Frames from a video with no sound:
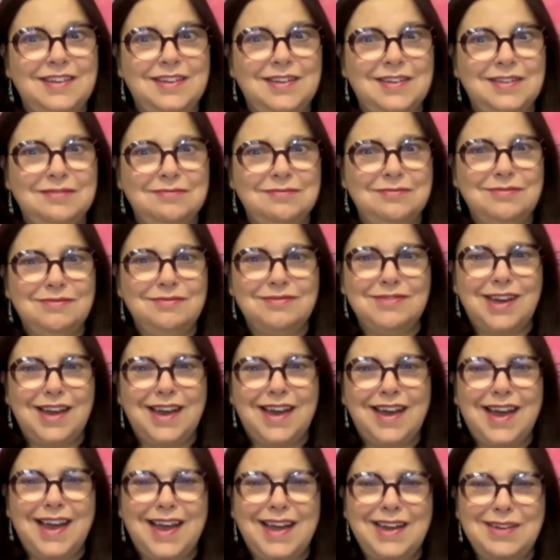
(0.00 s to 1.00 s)

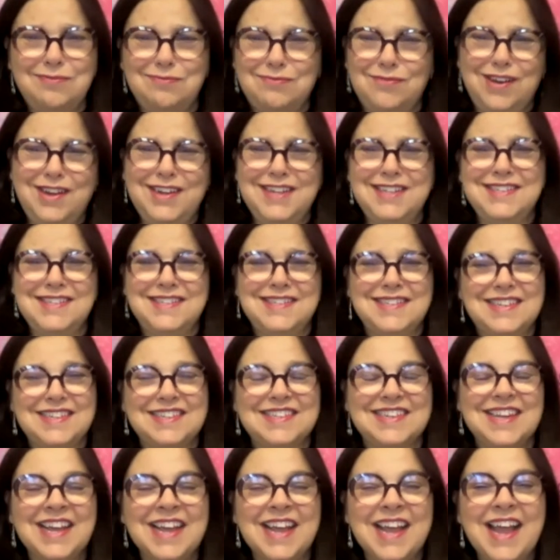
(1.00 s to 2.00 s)
what is
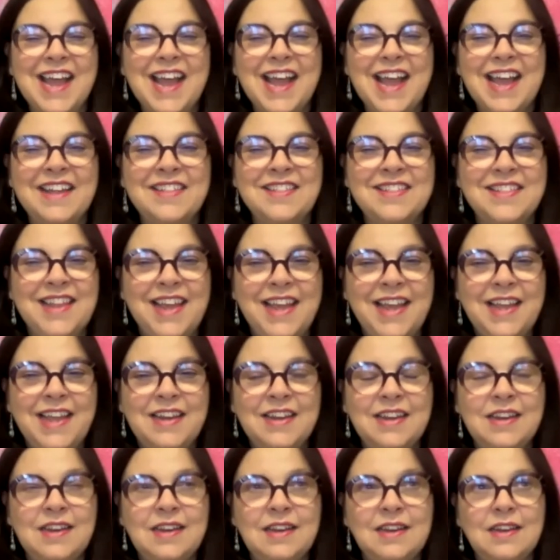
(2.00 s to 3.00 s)
it? And
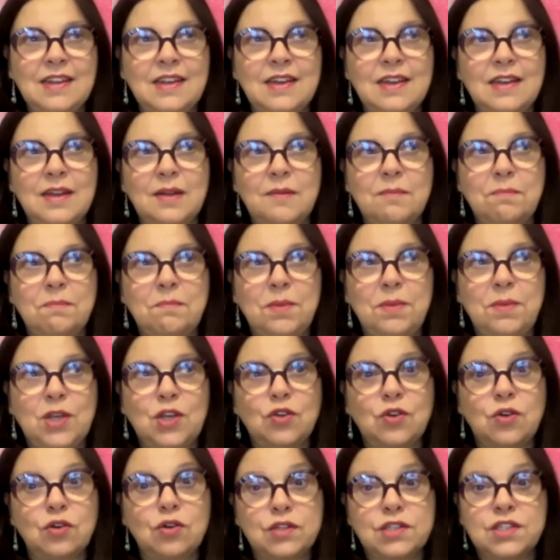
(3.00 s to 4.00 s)
then
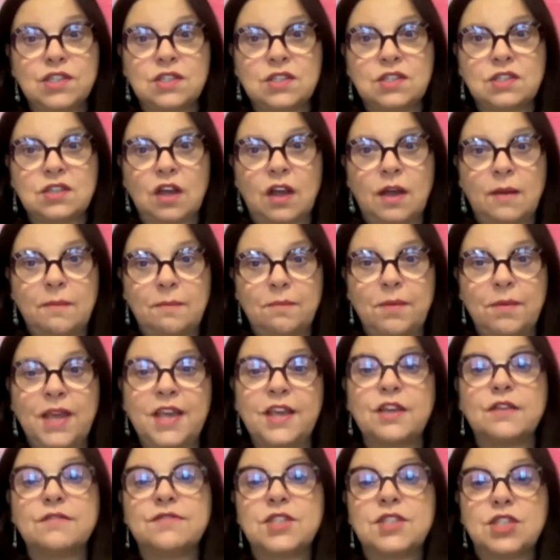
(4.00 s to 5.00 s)
because I'm
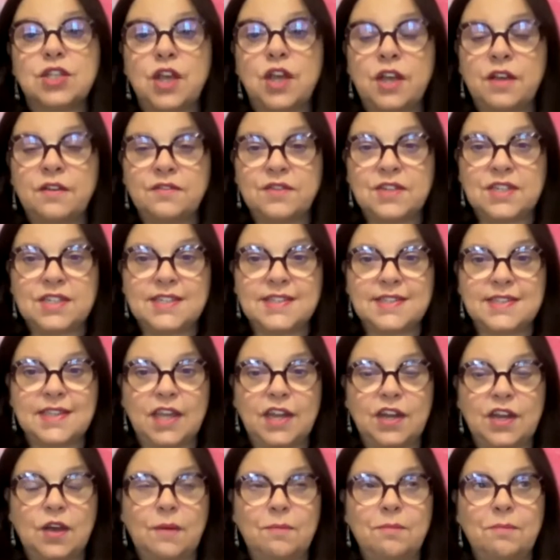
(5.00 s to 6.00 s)
being of service,
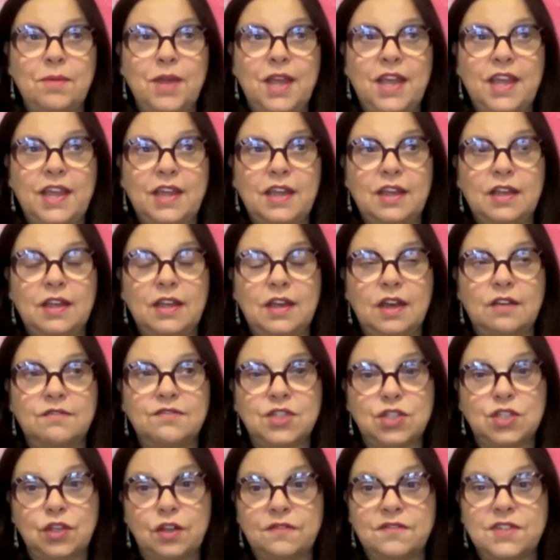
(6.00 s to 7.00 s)
and I'm being of
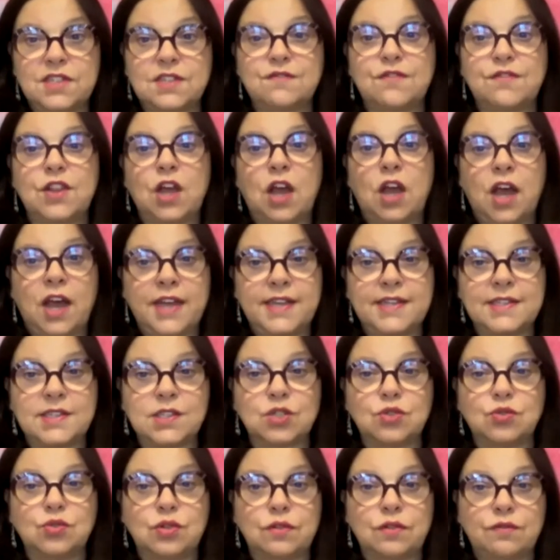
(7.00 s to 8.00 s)
service for the
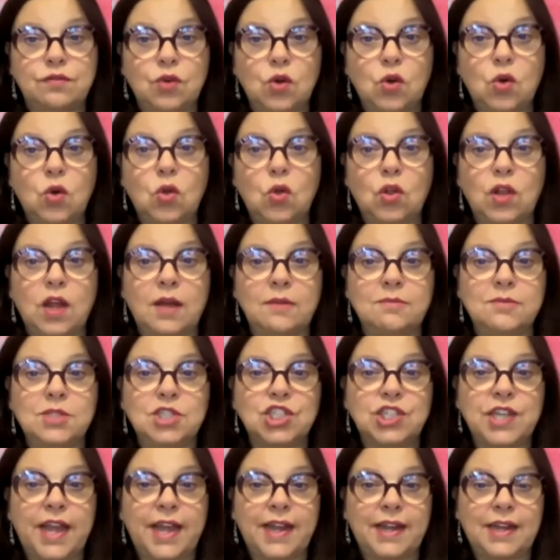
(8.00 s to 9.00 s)
highest good of all, I'm
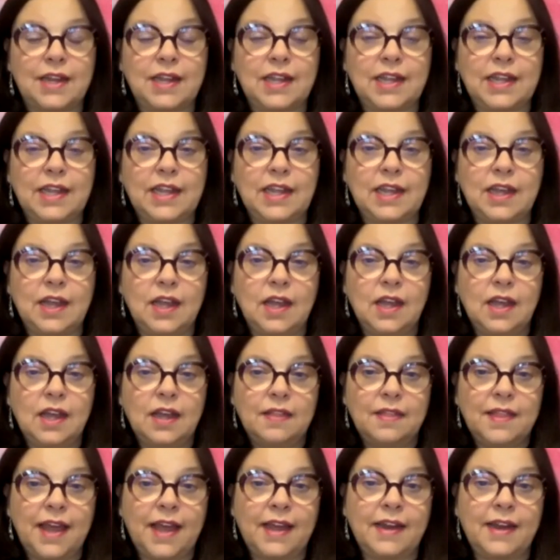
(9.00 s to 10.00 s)
channeling
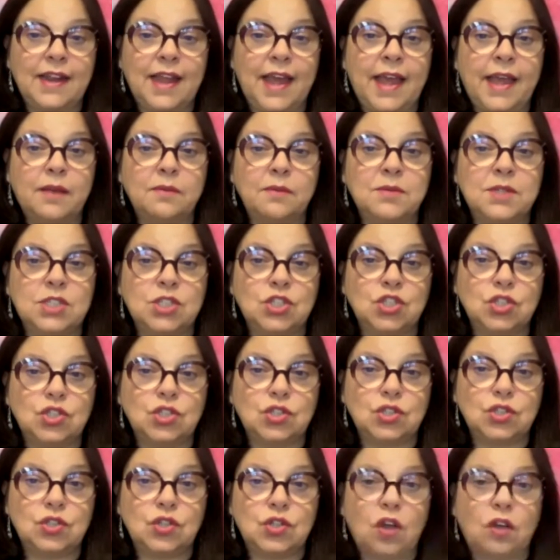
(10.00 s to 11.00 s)
that
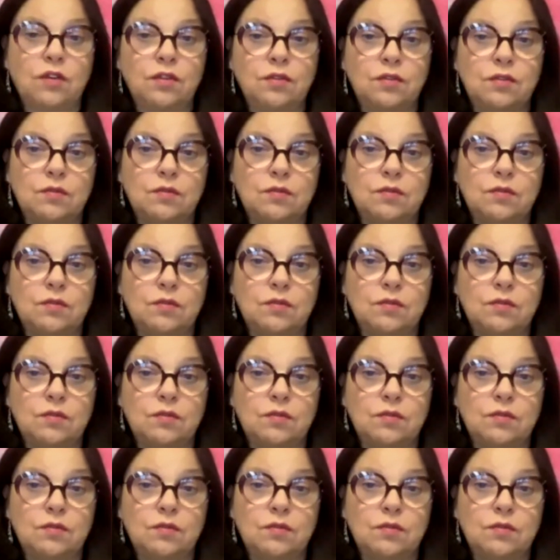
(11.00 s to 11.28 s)
language, not